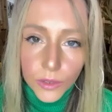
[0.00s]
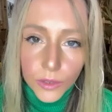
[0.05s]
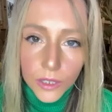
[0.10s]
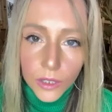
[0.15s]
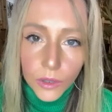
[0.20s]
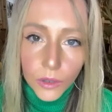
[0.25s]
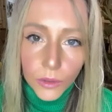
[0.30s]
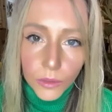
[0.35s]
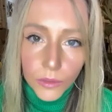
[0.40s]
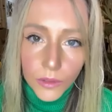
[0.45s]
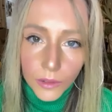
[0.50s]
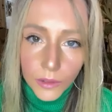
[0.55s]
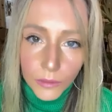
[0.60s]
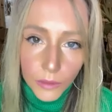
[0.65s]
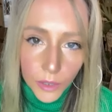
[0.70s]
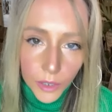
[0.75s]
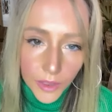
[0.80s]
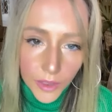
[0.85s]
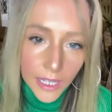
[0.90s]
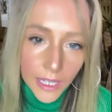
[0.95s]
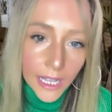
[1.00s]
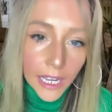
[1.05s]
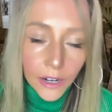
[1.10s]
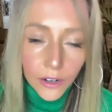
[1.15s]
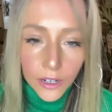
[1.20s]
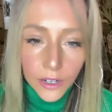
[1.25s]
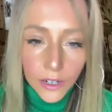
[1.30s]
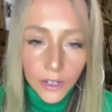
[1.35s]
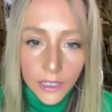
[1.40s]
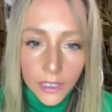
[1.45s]
so there were the
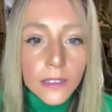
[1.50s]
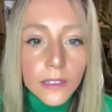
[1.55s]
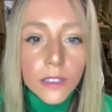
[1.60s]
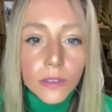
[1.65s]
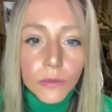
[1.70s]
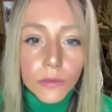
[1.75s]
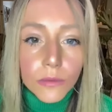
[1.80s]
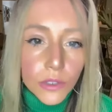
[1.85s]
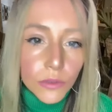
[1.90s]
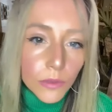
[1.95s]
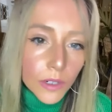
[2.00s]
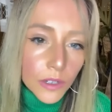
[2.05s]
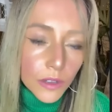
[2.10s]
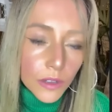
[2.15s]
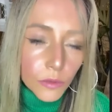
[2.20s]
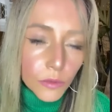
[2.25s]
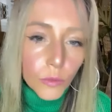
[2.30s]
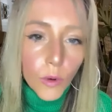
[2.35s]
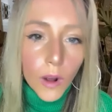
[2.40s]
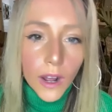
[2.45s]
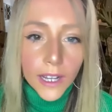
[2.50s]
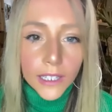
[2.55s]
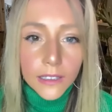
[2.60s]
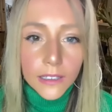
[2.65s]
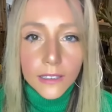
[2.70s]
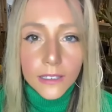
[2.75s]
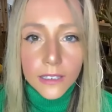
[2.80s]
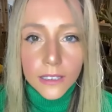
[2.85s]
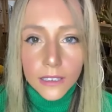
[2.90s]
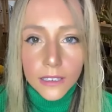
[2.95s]
Aryans, which were the
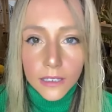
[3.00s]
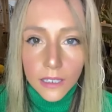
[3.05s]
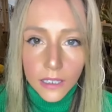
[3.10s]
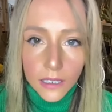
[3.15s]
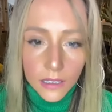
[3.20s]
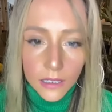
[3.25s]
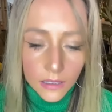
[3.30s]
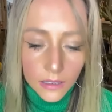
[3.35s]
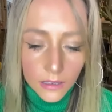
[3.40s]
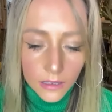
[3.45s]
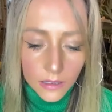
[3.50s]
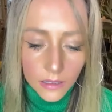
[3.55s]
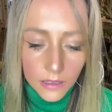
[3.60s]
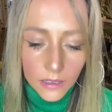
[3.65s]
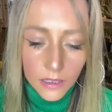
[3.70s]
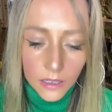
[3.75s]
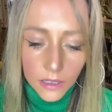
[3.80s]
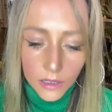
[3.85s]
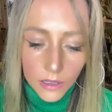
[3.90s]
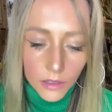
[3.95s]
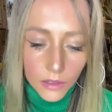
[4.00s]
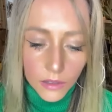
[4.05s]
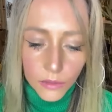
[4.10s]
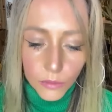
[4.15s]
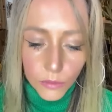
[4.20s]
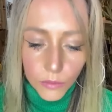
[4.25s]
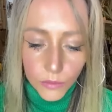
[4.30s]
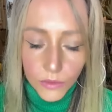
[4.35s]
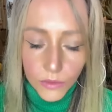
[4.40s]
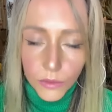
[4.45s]
white, and
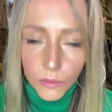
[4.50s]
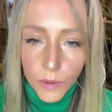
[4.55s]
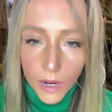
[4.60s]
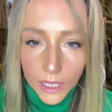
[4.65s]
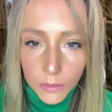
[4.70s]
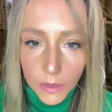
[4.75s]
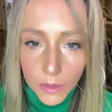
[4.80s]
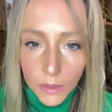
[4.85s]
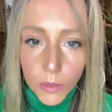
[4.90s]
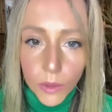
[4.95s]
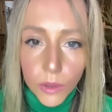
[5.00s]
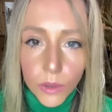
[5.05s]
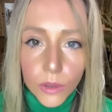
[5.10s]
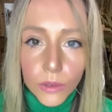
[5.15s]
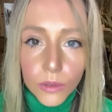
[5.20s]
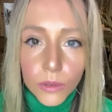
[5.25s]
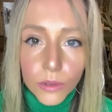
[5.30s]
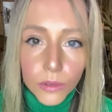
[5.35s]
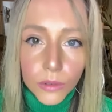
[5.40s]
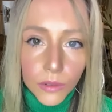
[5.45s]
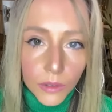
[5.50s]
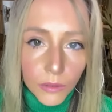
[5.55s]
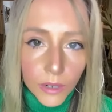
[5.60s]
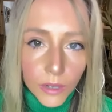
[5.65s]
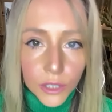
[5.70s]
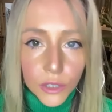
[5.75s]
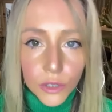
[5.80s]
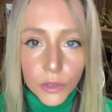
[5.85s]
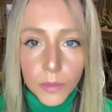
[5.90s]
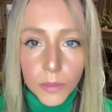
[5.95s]
the white people, the
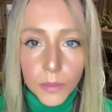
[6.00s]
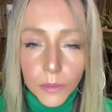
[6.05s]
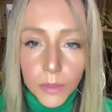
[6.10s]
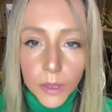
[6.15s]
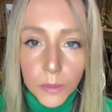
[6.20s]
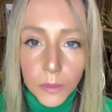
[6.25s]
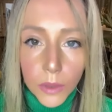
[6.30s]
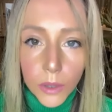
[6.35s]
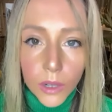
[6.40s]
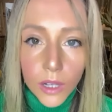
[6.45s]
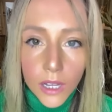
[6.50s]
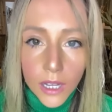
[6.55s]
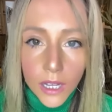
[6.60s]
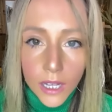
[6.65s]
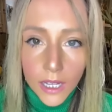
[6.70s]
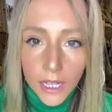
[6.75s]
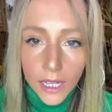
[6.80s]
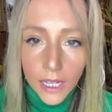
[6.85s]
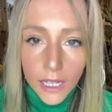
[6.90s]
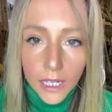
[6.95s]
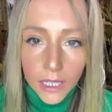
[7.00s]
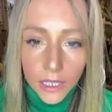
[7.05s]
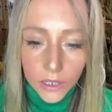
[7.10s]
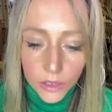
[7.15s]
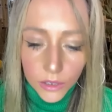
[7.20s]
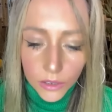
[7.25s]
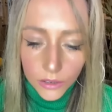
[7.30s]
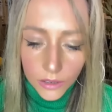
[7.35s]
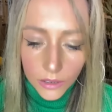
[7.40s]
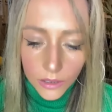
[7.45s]
white European people,
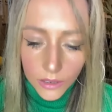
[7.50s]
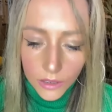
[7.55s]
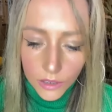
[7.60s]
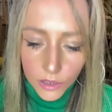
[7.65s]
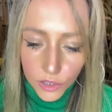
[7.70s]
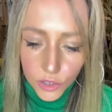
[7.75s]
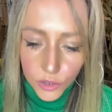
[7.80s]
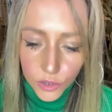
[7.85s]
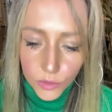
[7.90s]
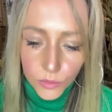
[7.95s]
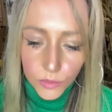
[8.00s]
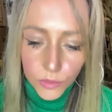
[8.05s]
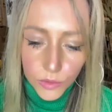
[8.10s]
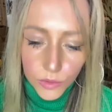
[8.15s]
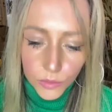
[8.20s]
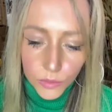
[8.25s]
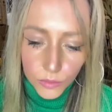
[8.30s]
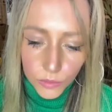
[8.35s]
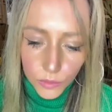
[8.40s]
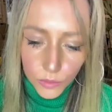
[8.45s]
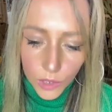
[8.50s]
and the Jews,